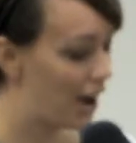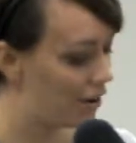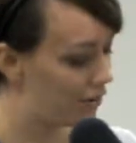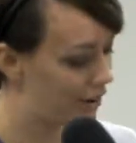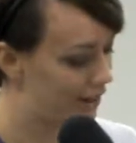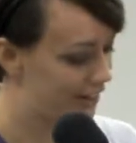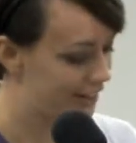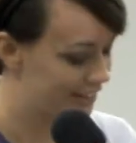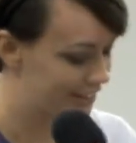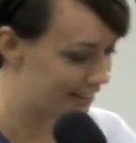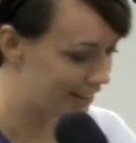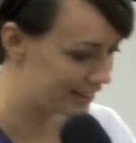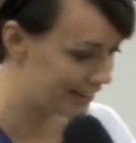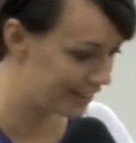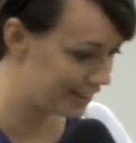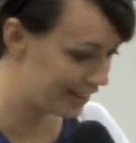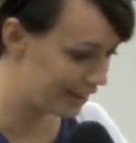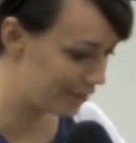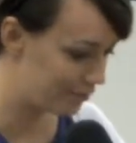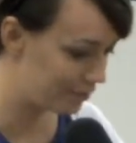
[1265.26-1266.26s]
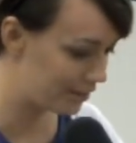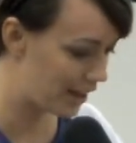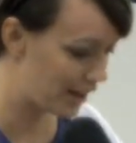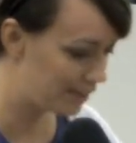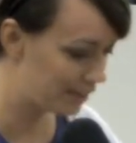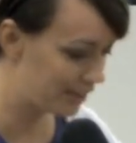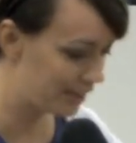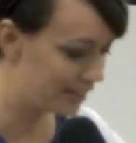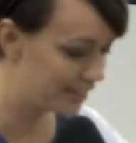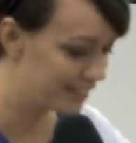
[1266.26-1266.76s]
how I exactly think of
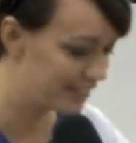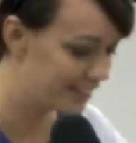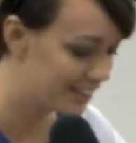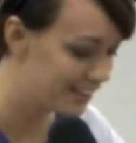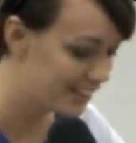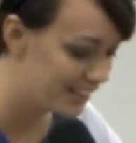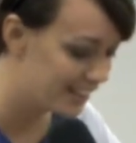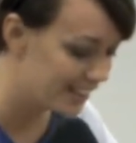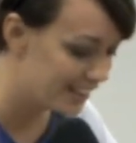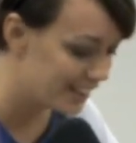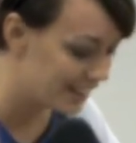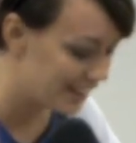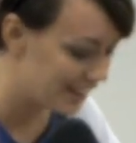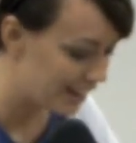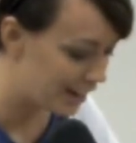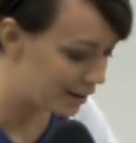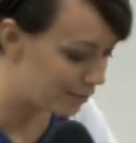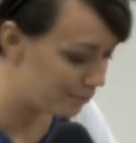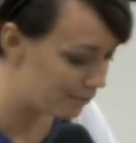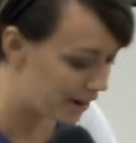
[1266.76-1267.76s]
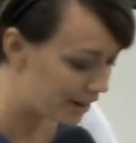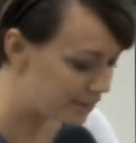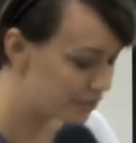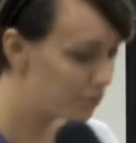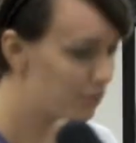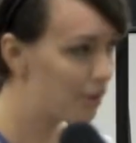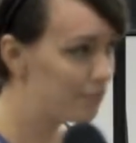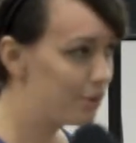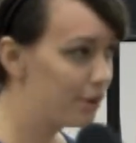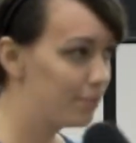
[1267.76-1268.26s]
that. But I
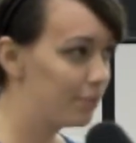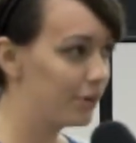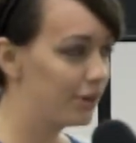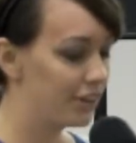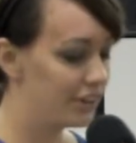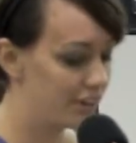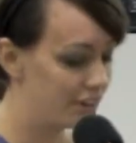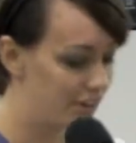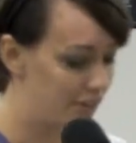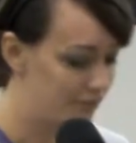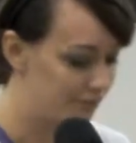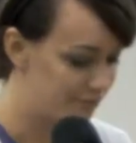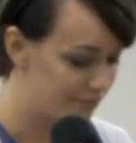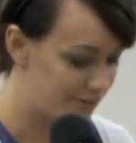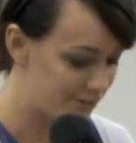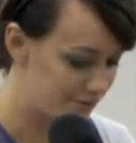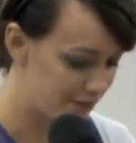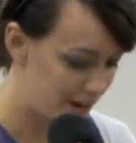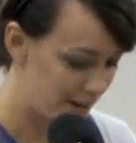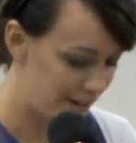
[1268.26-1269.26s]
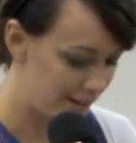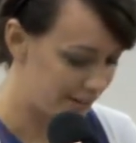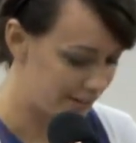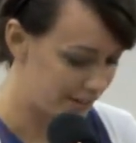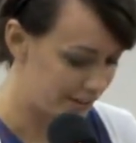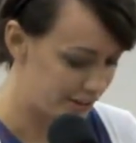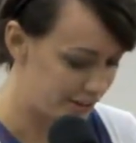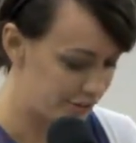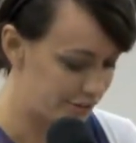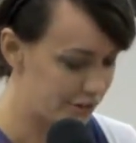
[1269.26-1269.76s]
don't want people, defying
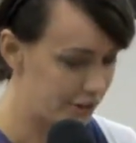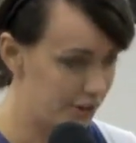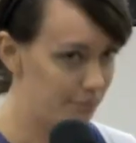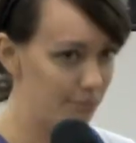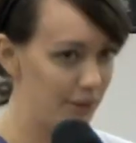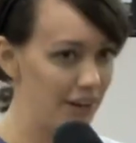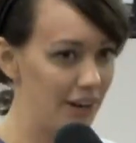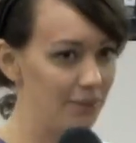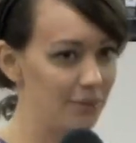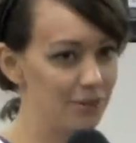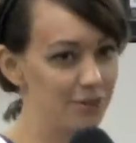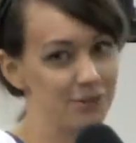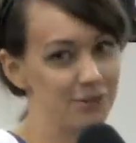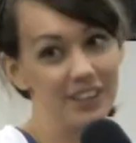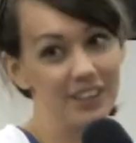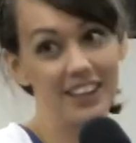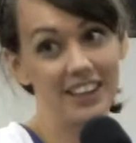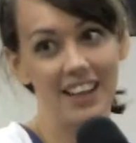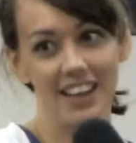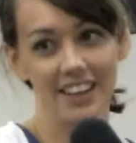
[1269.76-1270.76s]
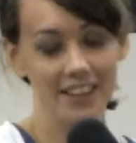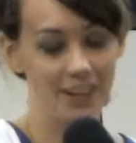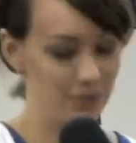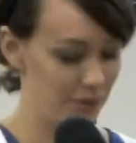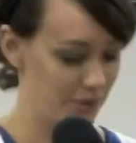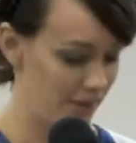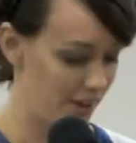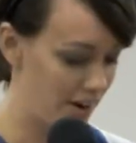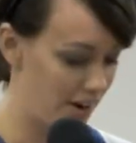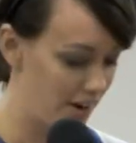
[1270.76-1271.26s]
their leadership, but I was really glad they
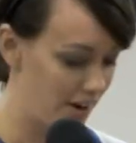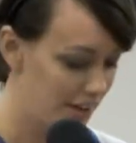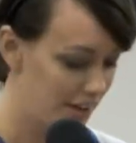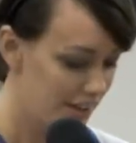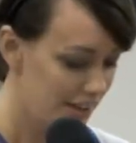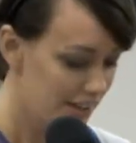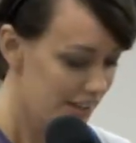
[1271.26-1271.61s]
were there.